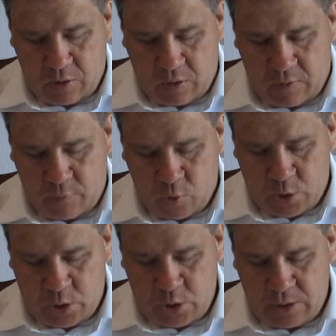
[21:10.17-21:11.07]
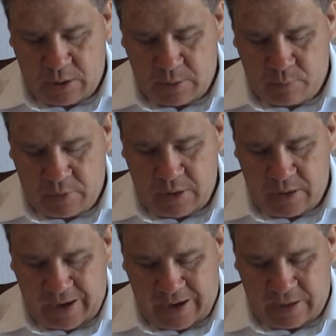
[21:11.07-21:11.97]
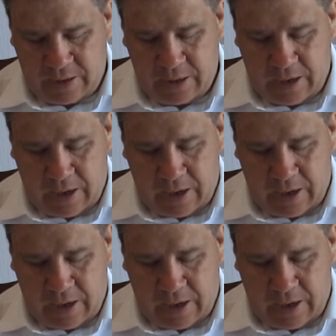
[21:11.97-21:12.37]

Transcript: of Usan bin Ali